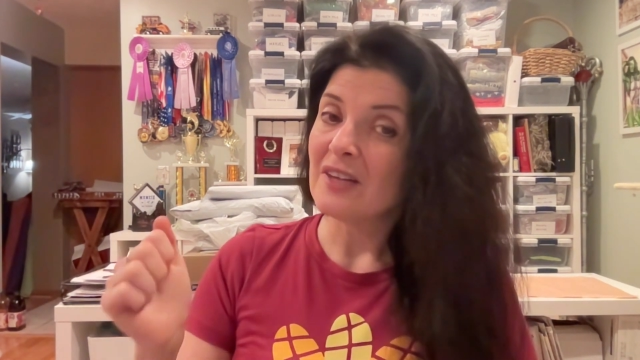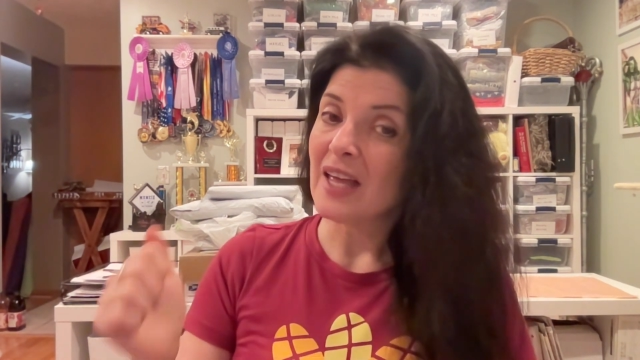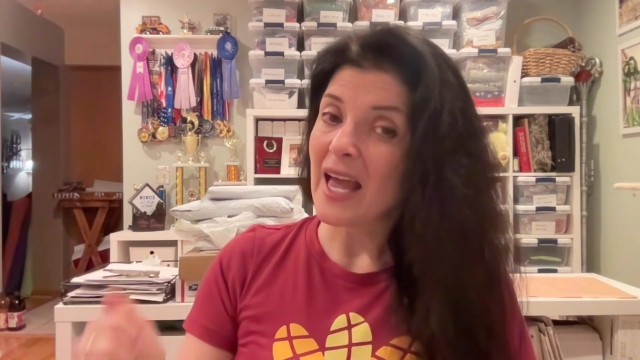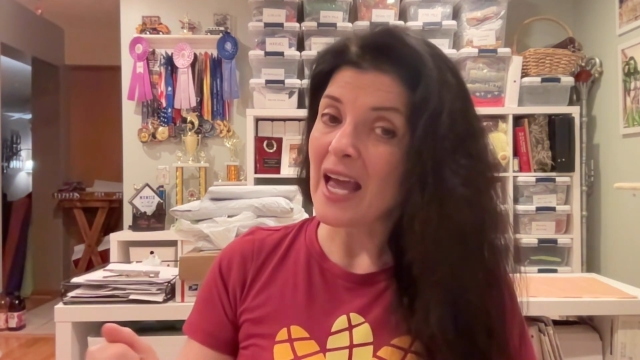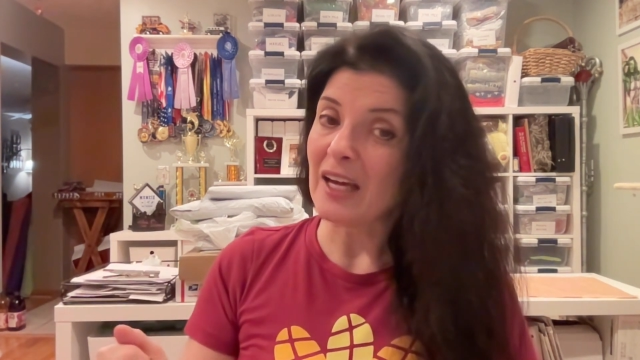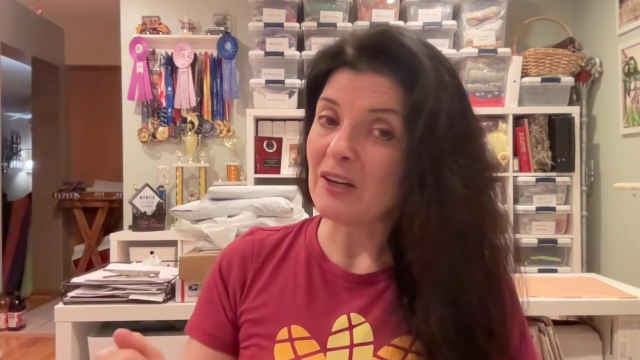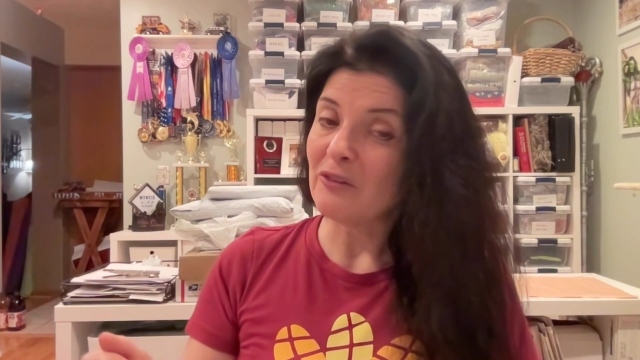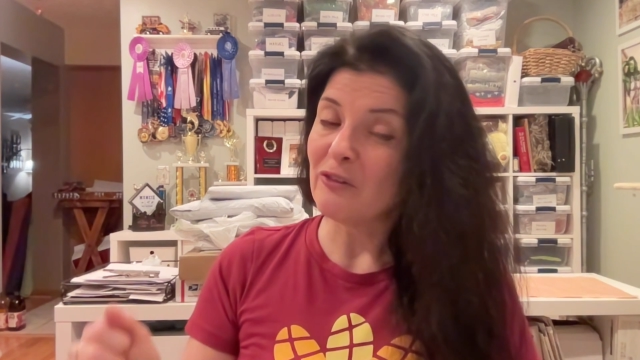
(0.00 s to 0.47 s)

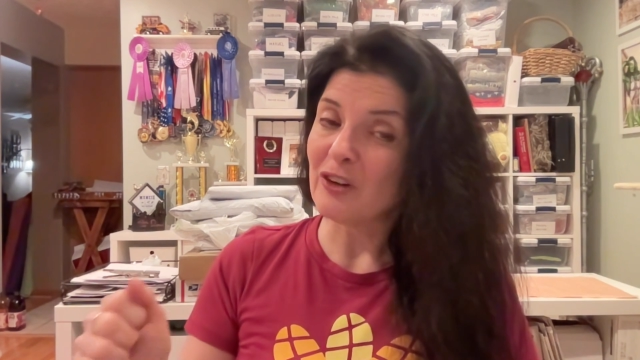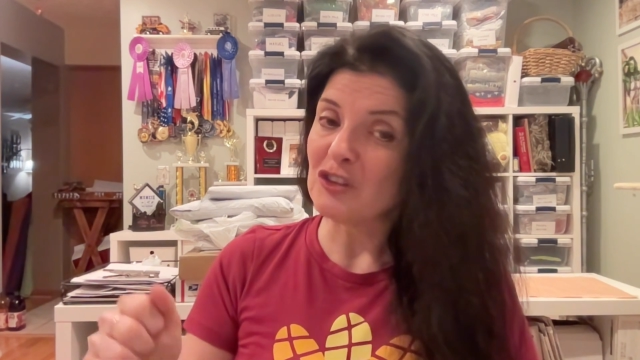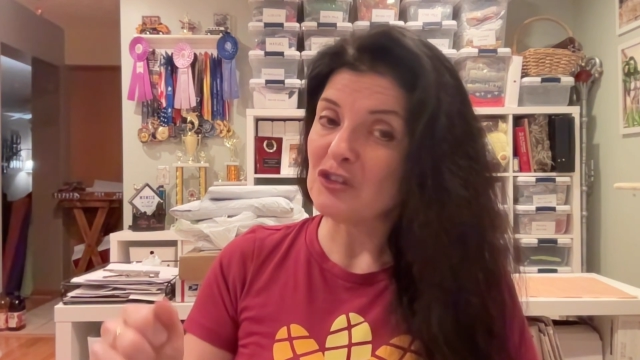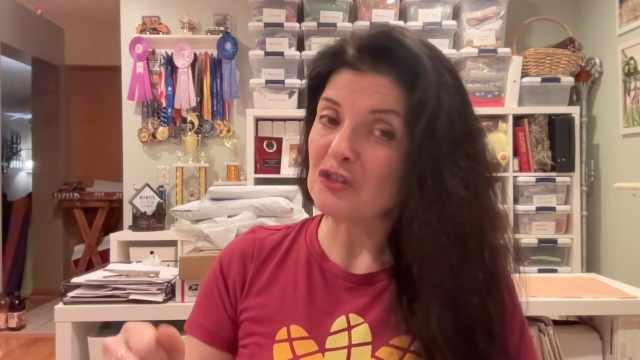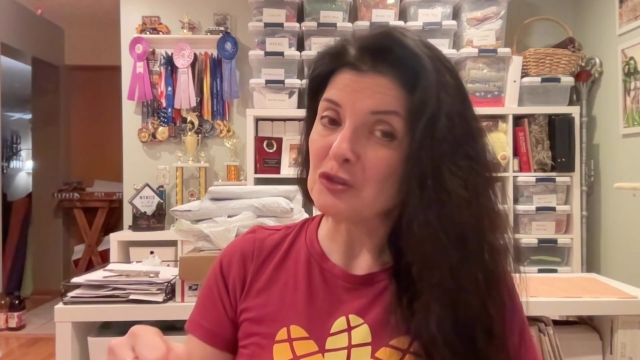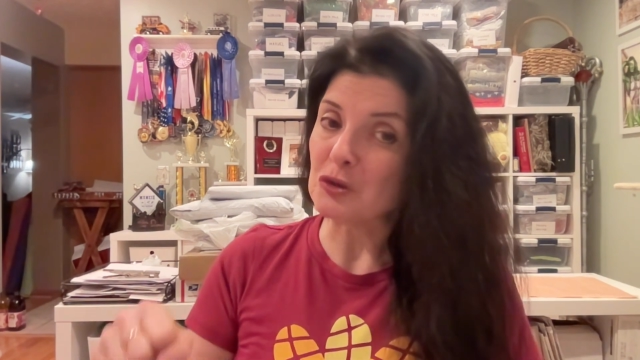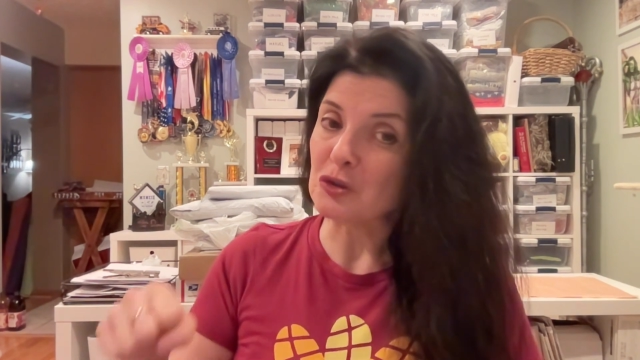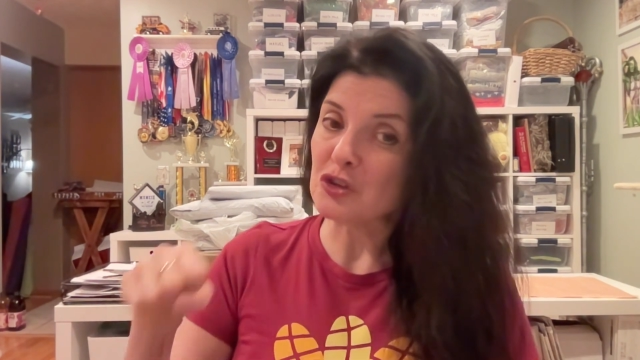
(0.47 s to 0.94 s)
add fresh
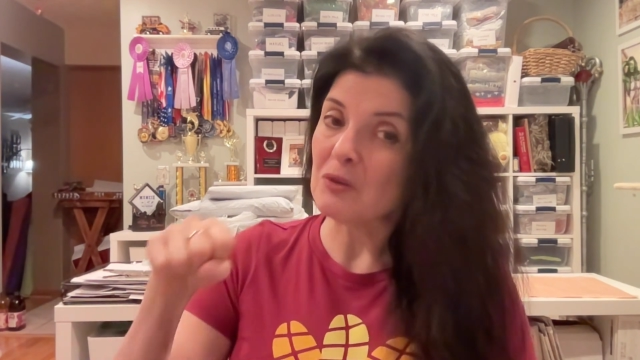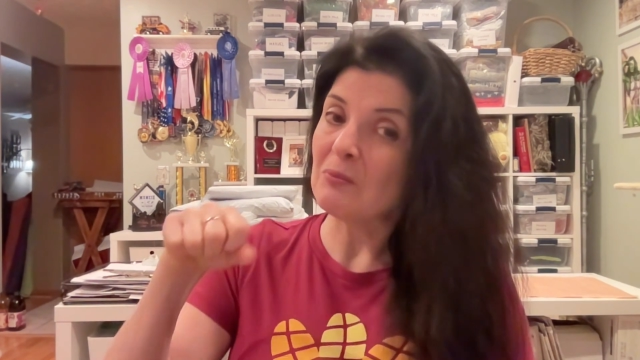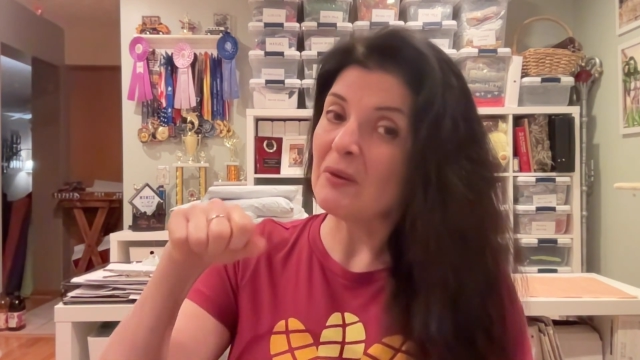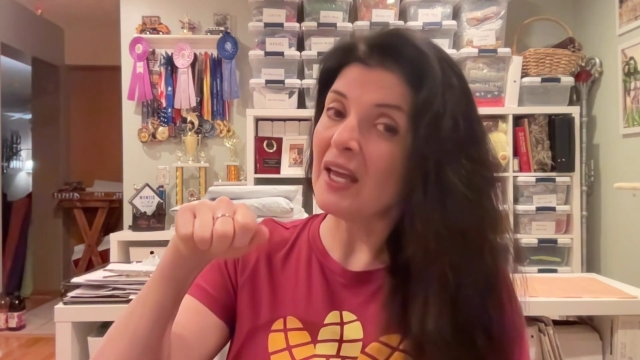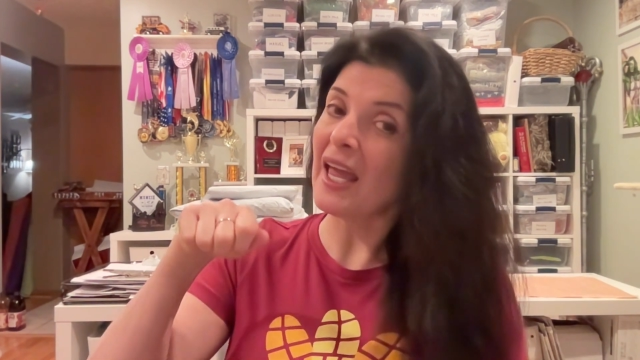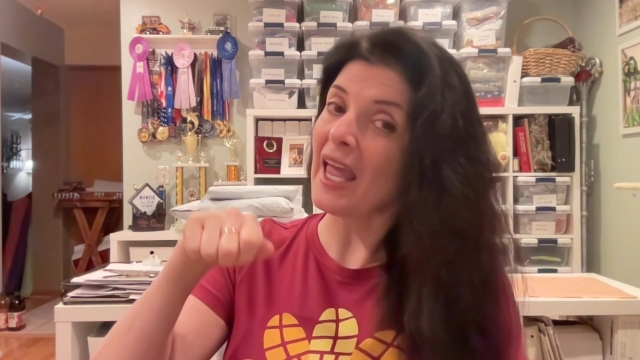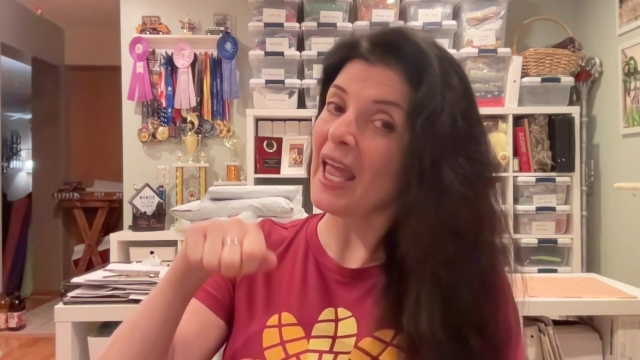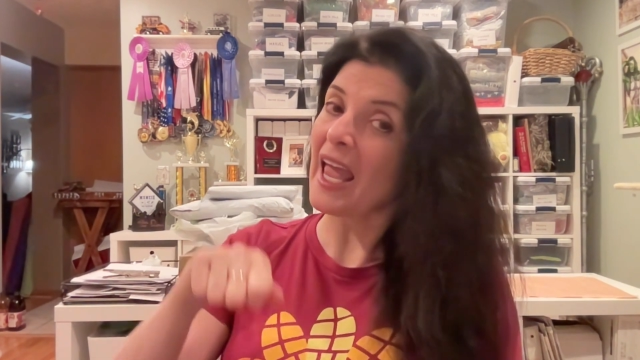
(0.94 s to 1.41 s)
solution,
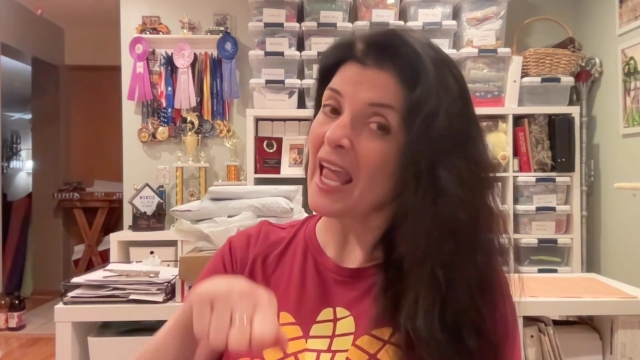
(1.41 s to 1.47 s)
but